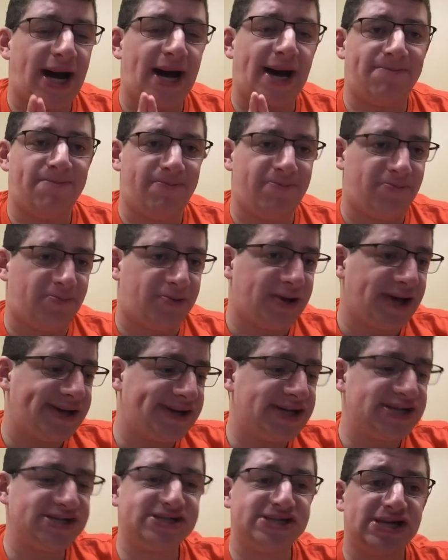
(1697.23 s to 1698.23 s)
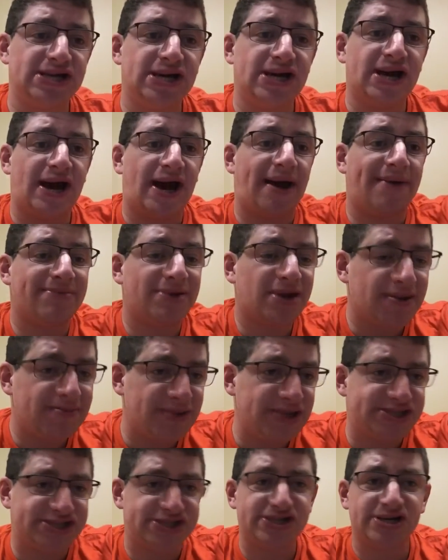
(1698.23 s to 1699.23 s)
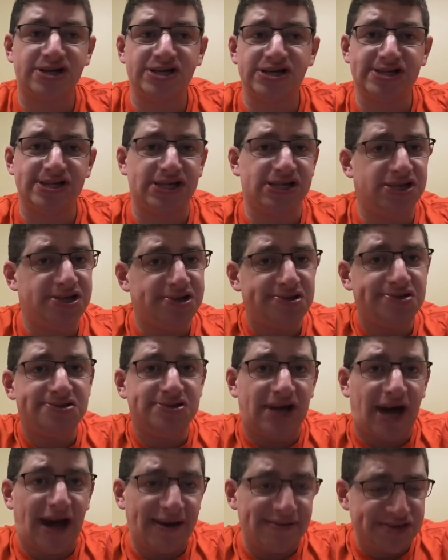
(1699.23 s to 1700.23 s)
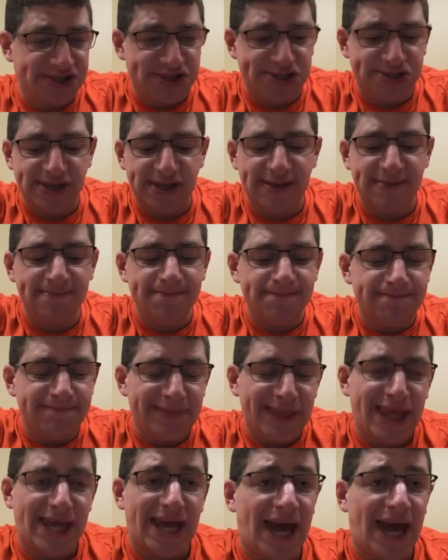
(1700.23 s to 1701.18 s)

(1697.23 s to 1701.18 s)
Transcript: I'm going to be starting a new live stream after